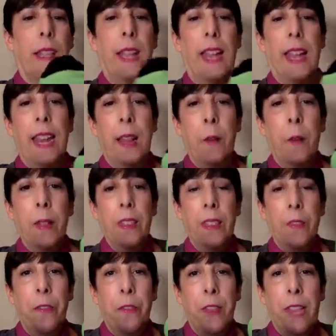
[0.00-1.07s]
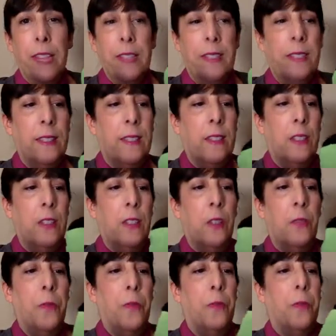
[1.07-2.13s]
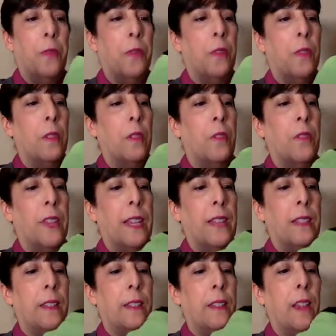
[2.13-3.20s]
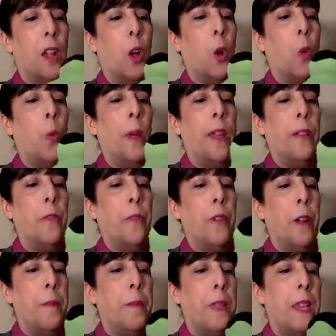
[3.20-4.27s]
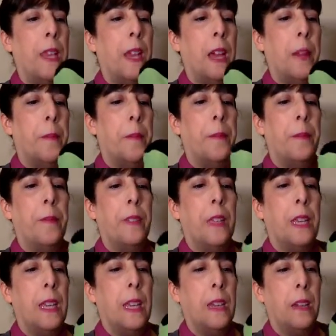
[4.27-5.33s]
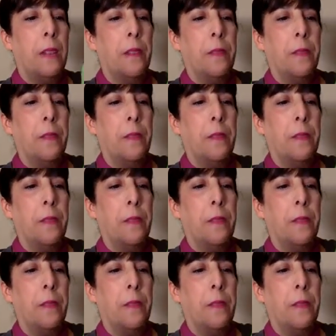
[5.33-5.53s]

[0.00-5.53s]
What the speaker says: And I want the face to face away from the heel.